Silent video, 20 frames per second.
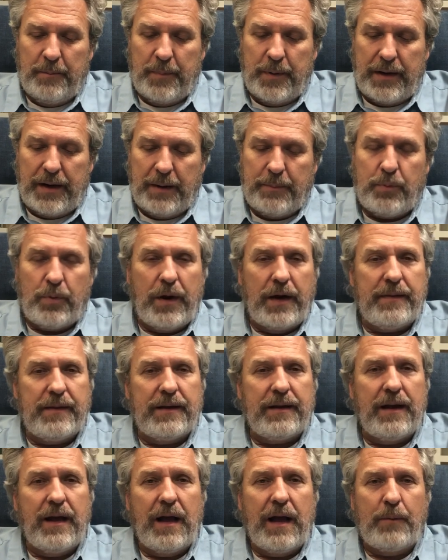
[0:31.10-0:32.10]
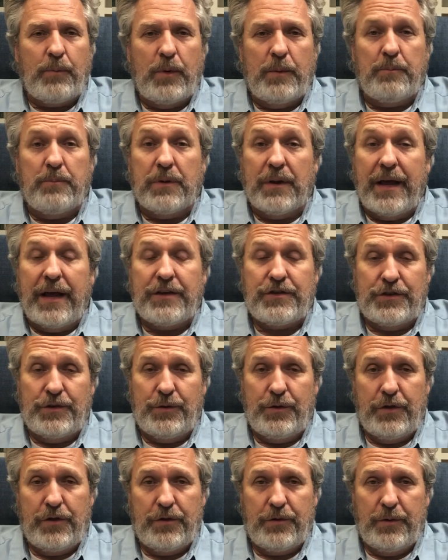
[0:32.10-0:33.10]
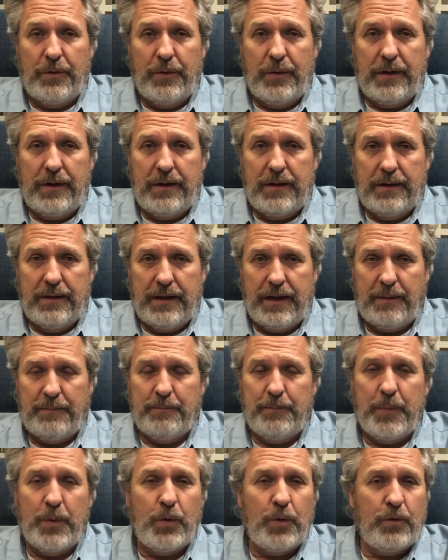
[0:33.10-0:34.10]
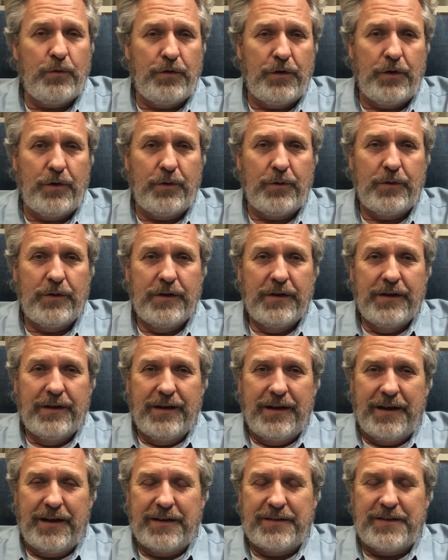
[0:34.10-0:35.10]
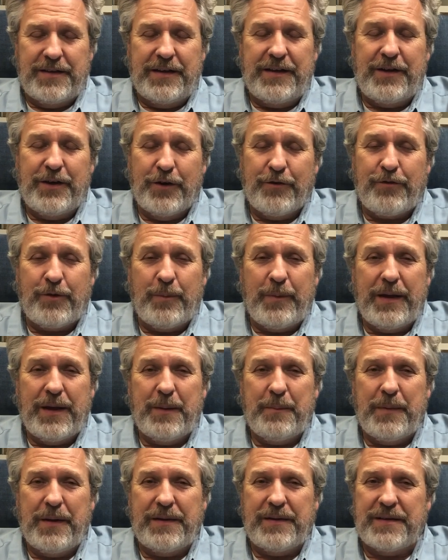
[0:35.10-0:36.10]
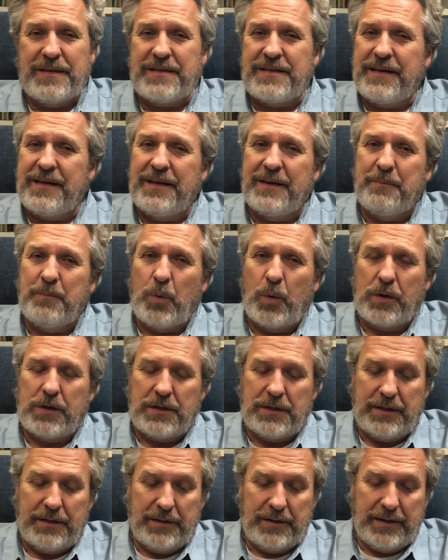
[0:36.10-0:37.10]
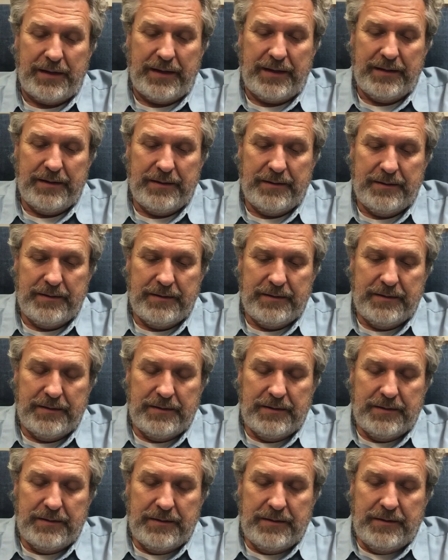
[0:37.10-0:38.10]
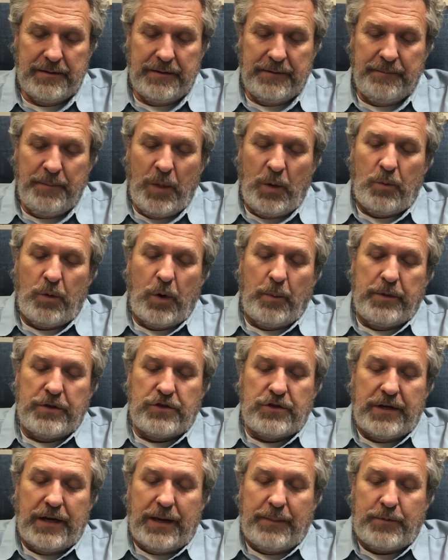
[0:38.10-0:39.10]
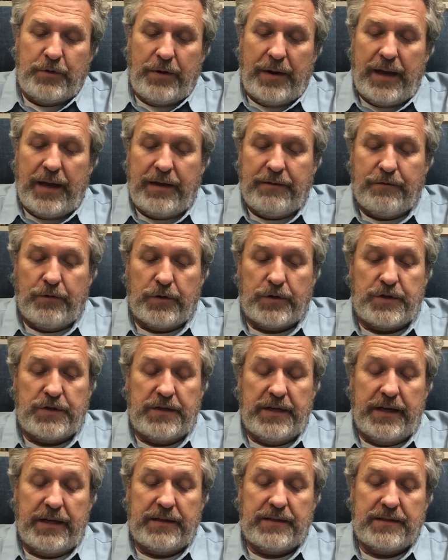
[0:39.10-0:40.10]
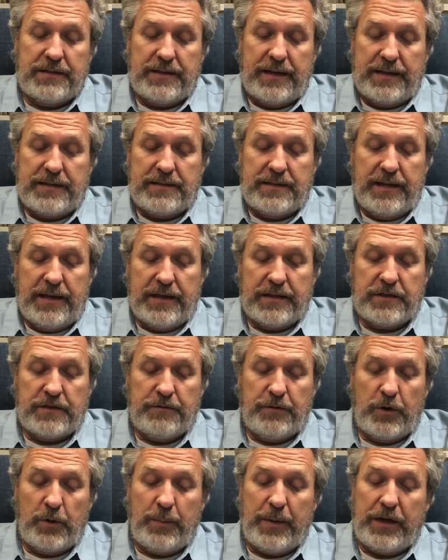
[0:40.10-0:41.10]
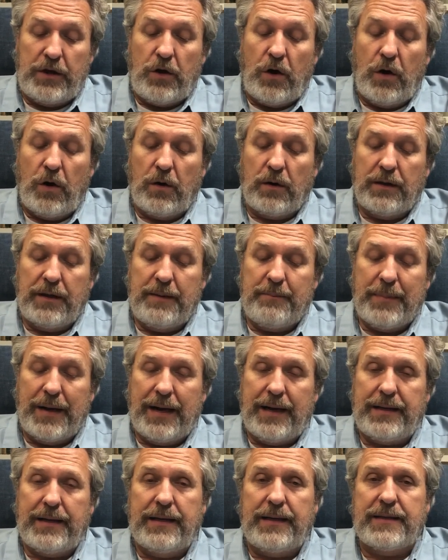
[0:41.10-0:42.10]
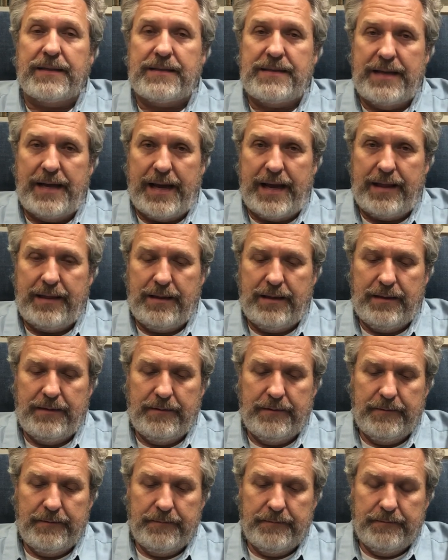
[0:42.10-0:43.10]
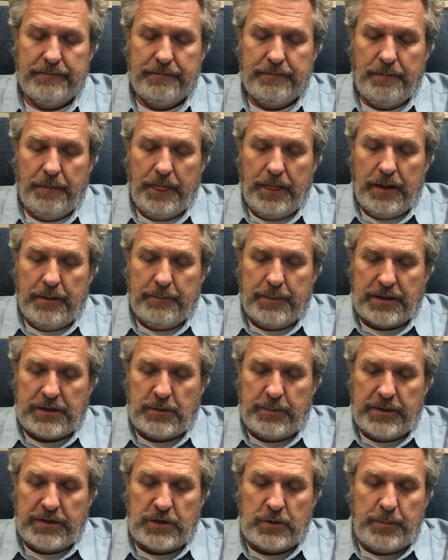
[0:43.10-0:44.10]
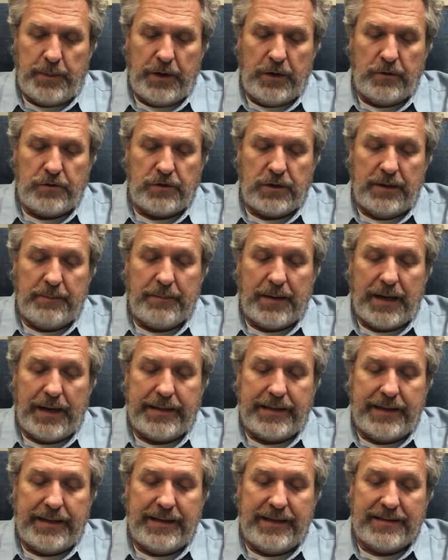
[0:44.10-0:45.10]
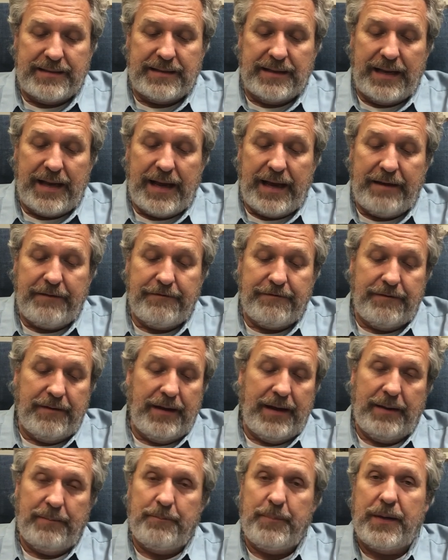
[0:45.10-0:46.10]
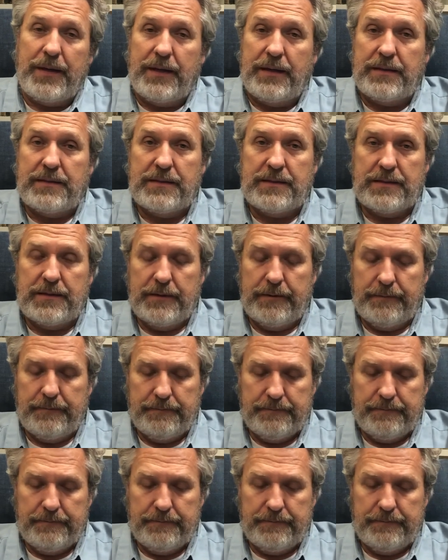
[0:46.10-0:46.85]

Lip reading: But I pray that God would bless you through it and move you to hear from him and to see him more clearly. Romans chapter 8, verse 6 says this, "For to be carnally minded is death, but to be spiritually minded is life and peace."